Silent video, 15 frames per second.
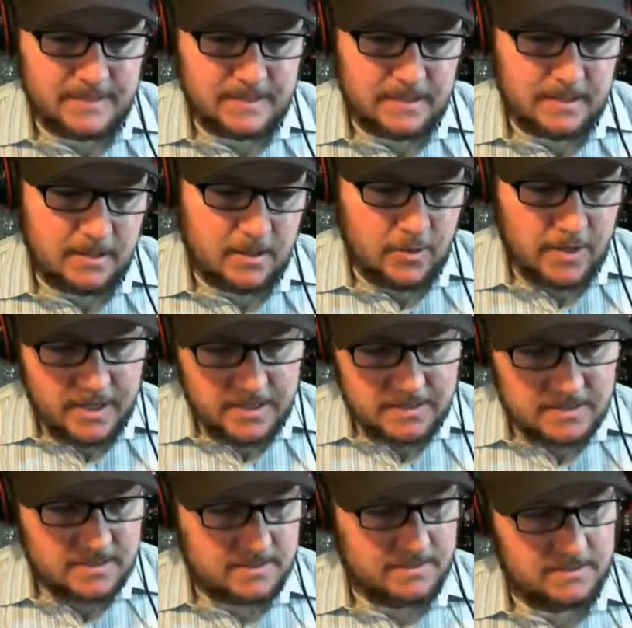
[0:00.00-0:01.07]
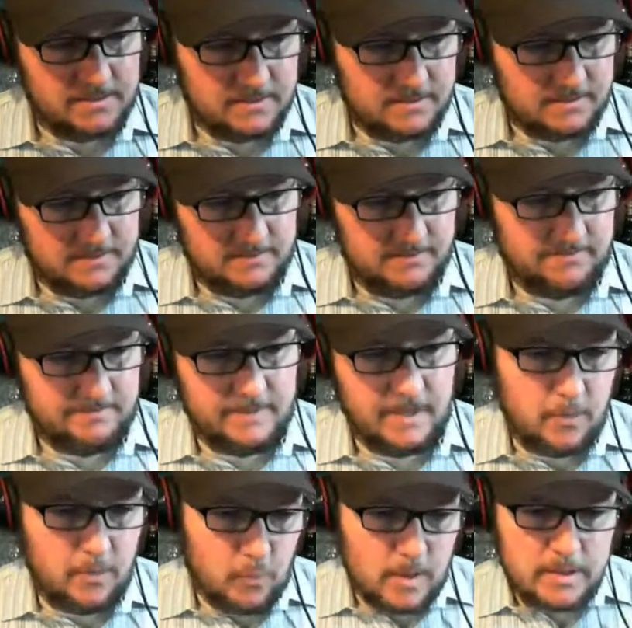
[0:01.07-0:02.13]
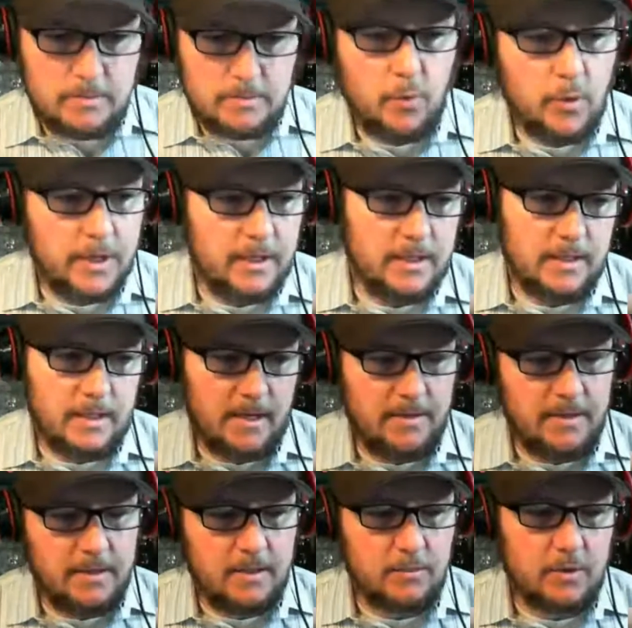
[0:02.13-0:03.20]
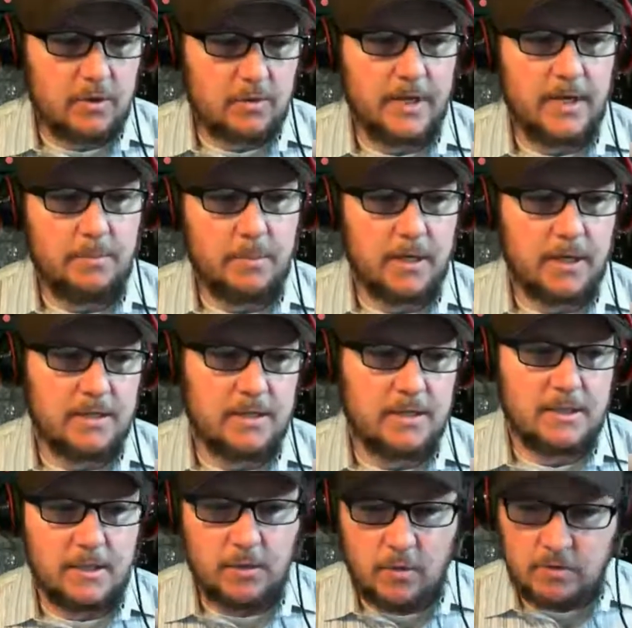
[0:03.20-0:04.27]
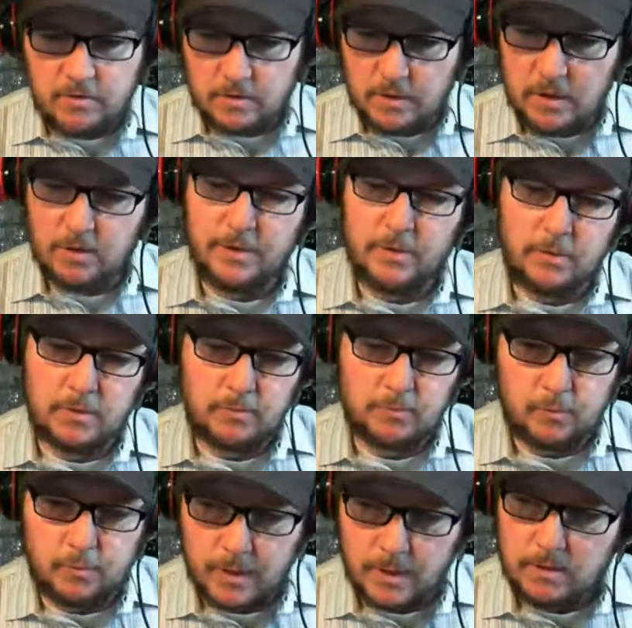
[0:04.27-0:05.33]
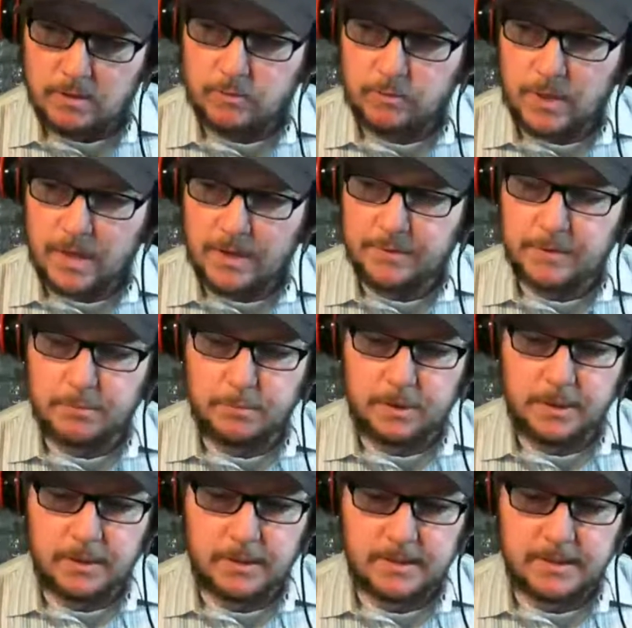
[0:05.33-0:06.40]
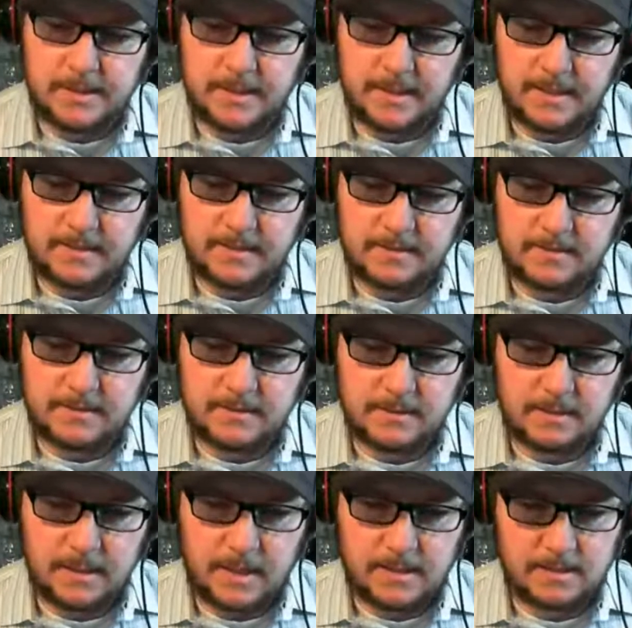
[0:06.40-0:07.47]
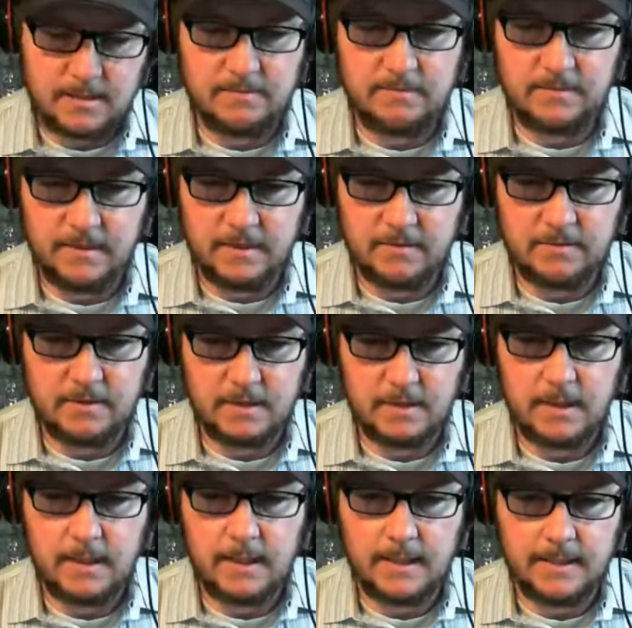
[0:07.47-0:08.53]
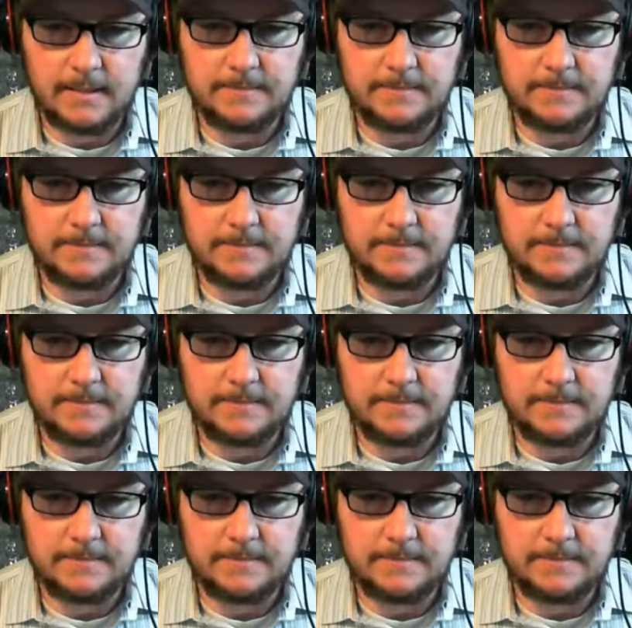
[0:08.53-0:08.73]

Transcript: greatest and one point, I think they were great because they overall they were well-rounded beers, uh, lots of flavor. Uh,